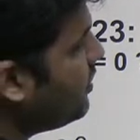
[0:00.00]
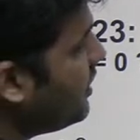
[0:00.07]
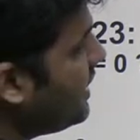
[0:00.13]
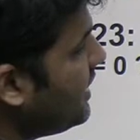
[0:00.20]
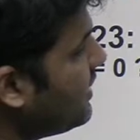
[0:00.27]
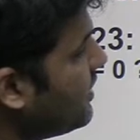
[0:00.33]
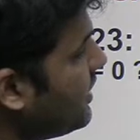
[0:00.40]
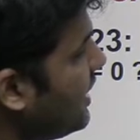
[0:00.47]

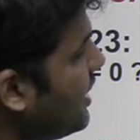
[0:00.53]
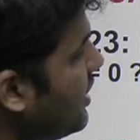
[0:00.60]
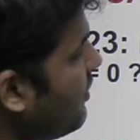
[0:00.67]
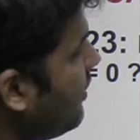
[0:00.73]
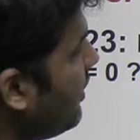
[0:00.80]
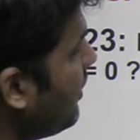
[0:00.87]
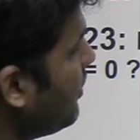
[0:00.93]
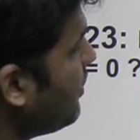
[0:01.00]
is
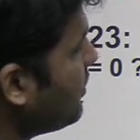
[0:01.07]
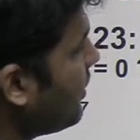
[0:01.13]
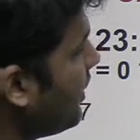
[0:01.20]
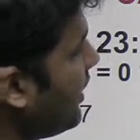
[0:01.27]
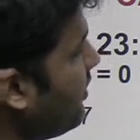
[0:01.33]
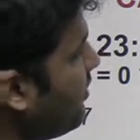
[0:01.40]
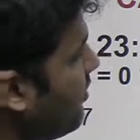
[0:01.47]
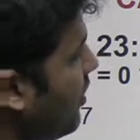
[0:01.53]
equal to,
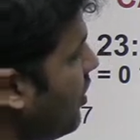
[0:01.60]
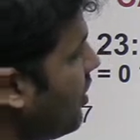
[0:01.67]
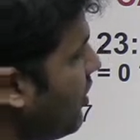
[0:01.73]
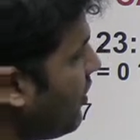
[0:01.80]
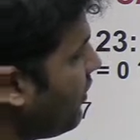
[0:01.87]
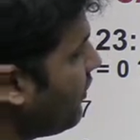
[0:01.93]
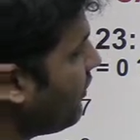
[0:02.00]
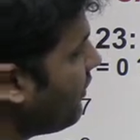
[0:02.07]
mod
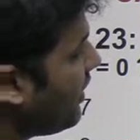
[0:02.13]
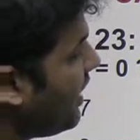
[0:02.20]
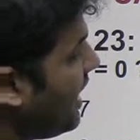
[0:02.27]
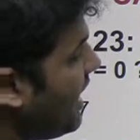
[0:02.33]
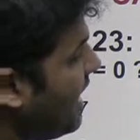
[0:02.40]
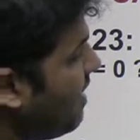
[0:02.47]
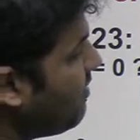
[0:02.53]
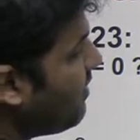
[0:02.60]
of a
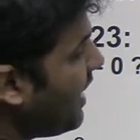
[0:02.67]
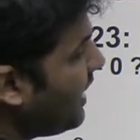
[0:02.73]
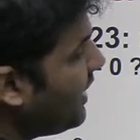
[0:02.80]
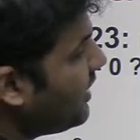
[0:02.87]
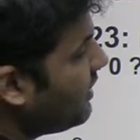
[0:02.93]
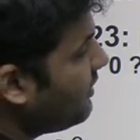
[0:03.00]
minus,